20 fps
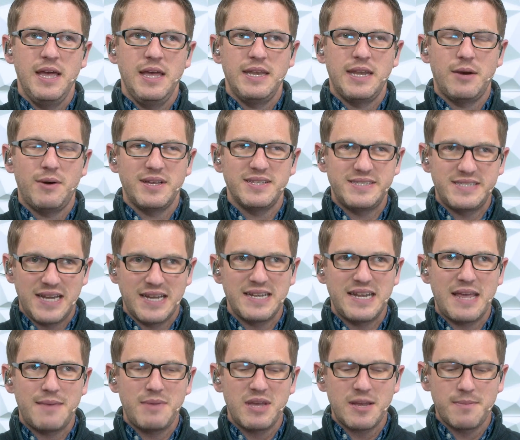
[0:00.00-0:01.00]
Now, a
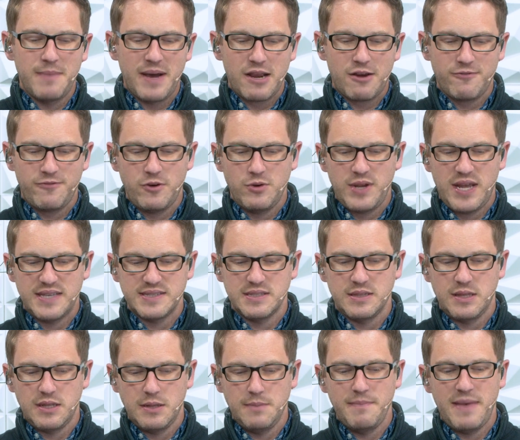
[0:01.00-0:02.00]
dynamic microphone has a
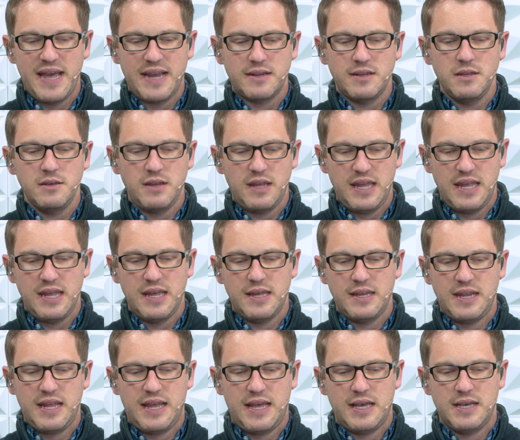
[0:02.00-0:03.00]
little magnet
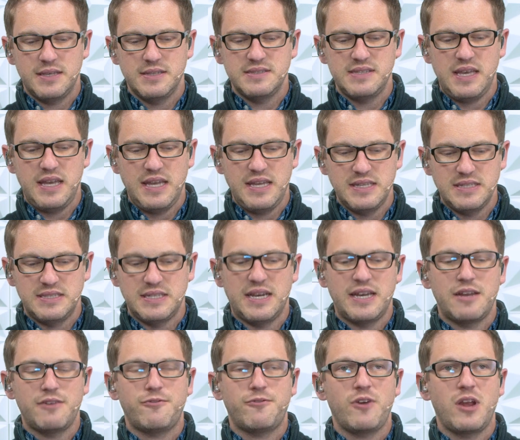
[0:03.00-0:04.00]
and has a
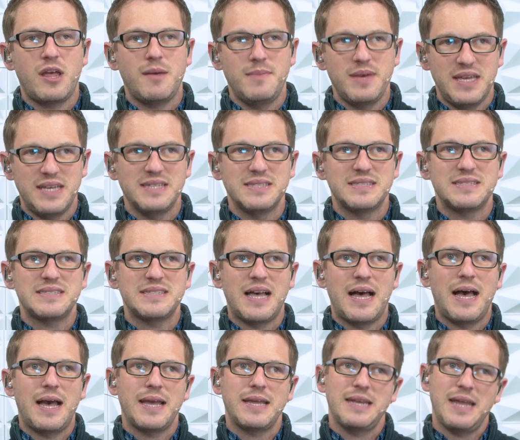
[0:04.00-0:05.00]
diaphragm
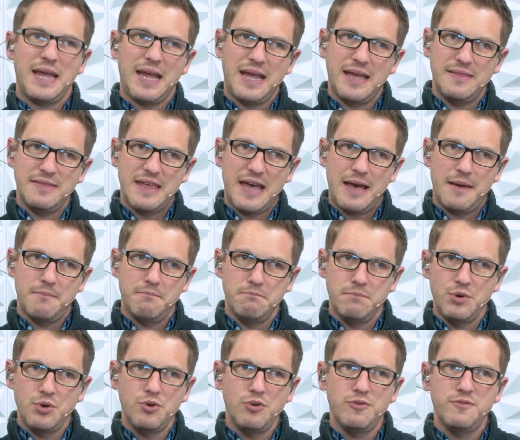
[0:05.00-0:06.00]
inside, and that
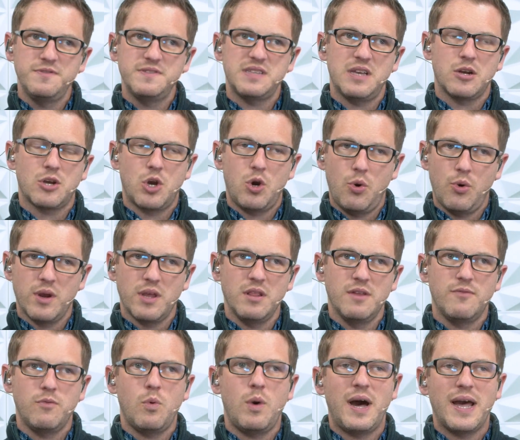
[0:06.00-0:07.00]
moves a coil
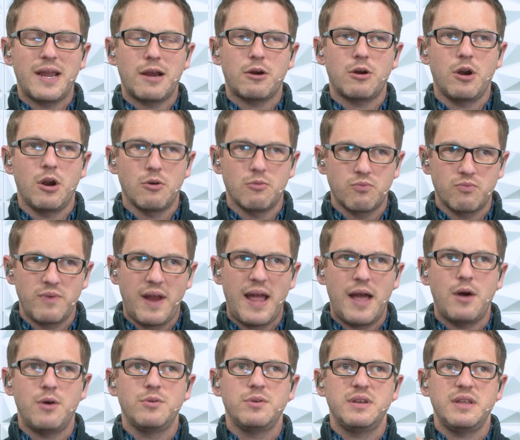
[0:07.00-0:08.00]
of wire
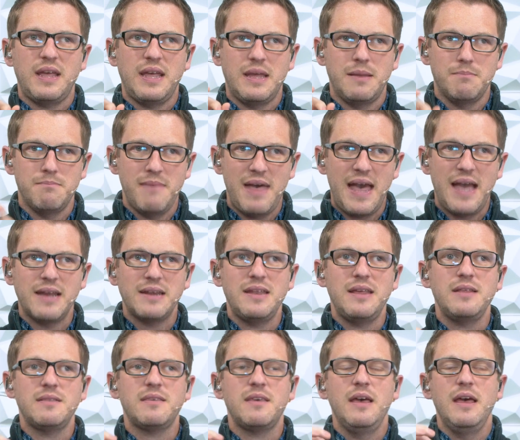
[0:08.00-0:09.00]
around a
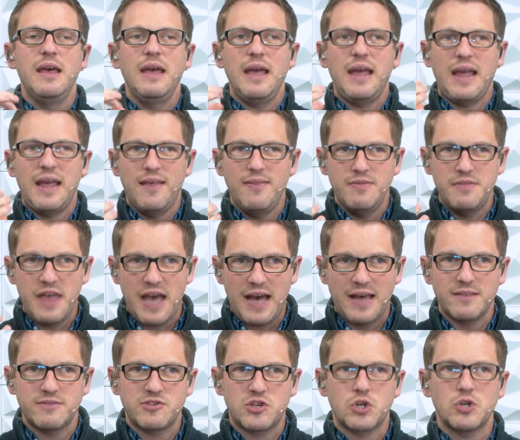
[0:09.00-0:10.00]
magnet, and
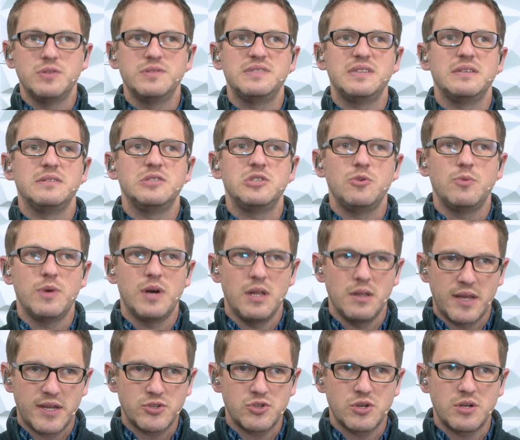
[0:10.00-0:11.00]
that turns into
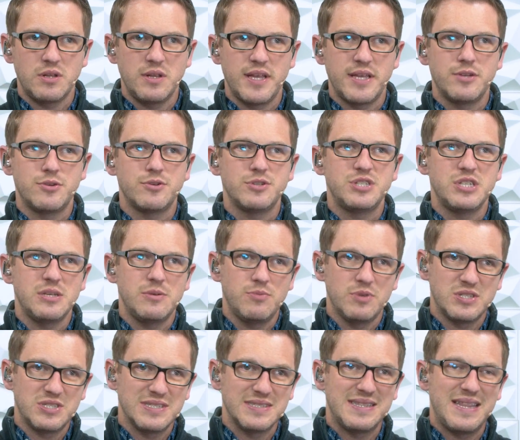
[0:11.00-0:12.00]
electrical energy,
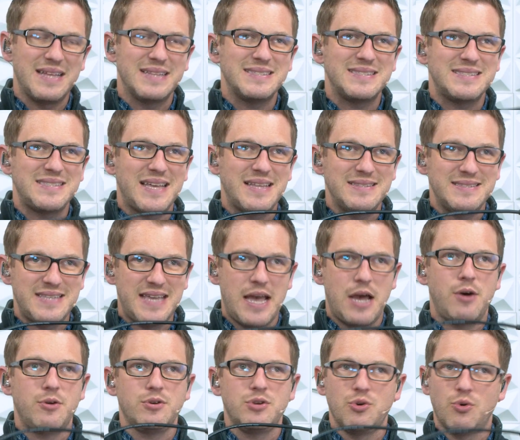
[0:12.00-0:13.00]
which is then sent
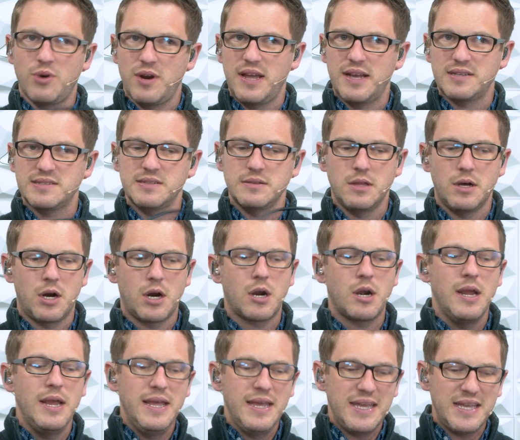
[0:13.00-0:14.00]
down your X L
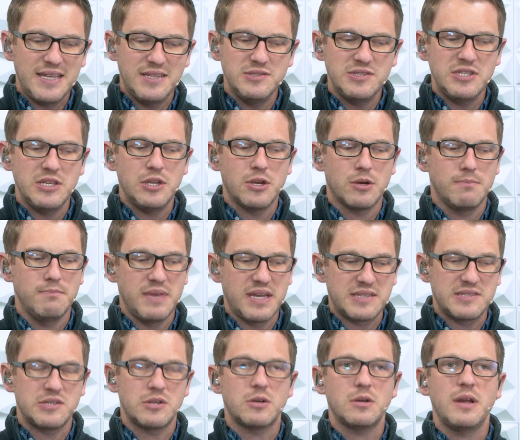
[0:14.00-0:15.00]
R into your
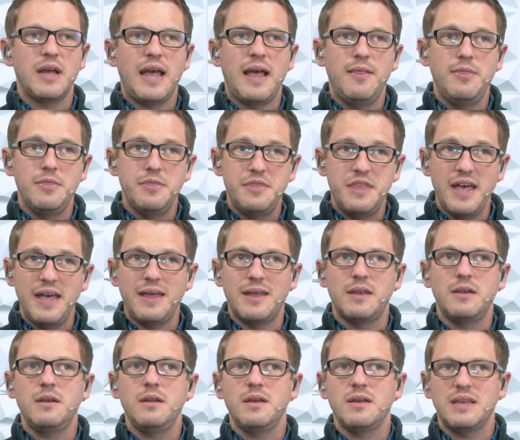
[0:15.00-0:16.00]
mixer and
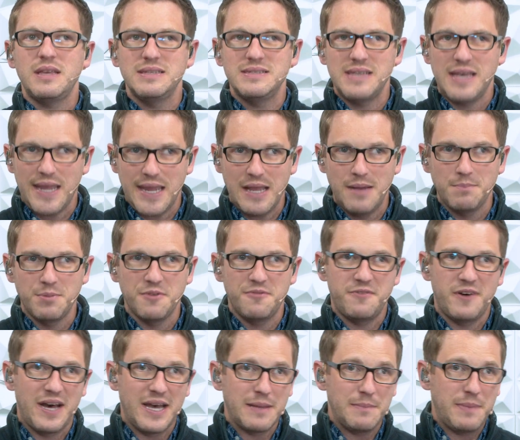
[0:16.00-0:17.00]
then is
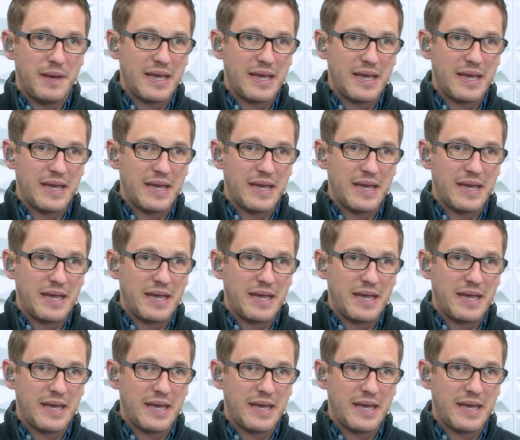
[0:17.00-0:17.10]
amplified